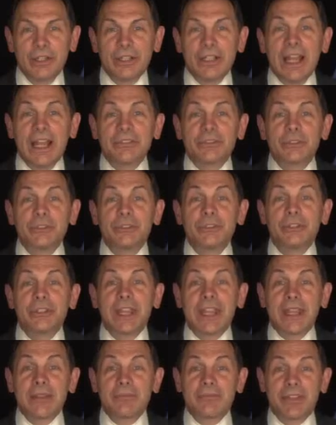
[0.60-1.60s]
Good
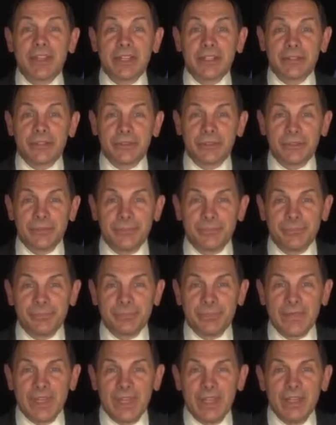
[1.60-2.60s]
afternoon, AMVETS.
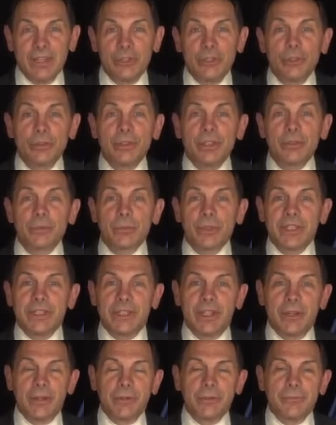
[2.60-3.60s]
You're in
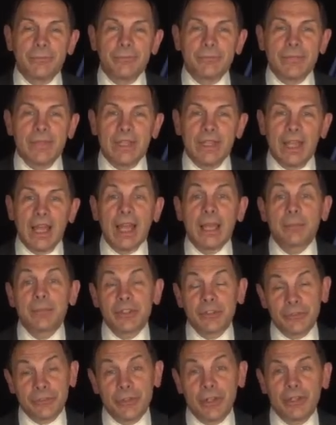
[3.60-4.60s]
Reno,
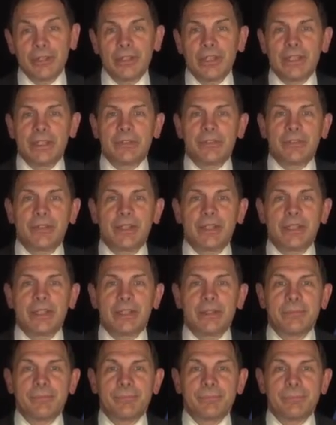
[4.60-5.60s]
I'm in Salt Lake
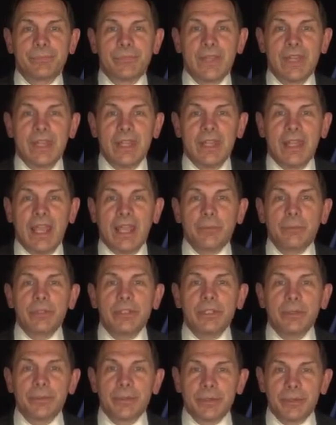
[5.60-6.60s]
City. I
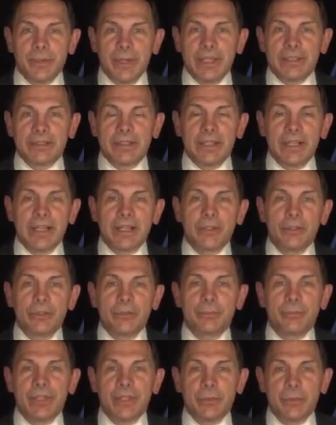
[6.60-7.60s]
really regret that I
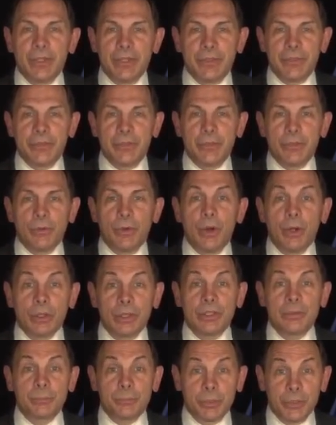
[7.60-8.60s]
couldn't be with you
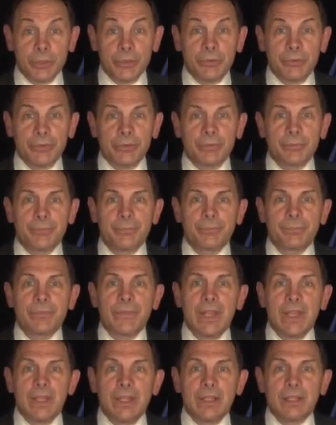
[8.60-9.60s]
all in person.
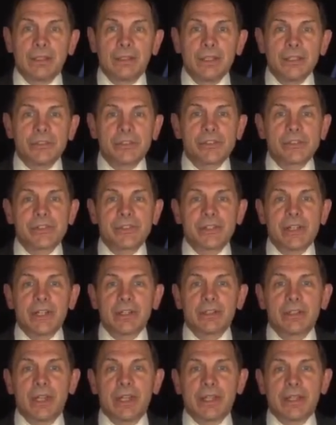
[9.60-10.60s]
Glitches in
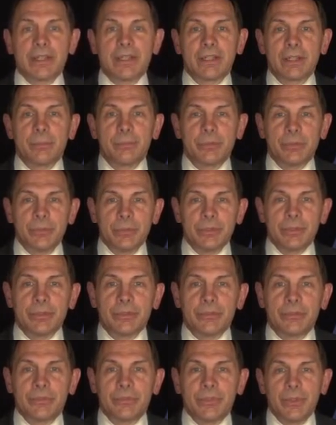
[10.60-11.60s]
airline
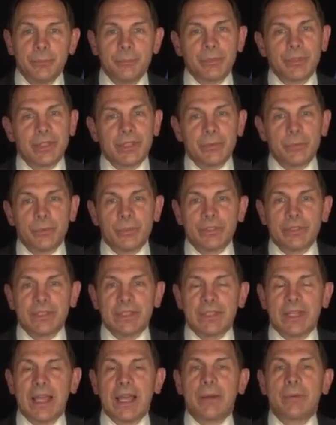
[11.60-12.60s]
computers simply
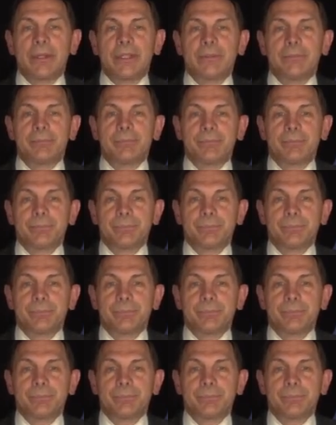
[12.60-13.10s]
wouldn't allow it.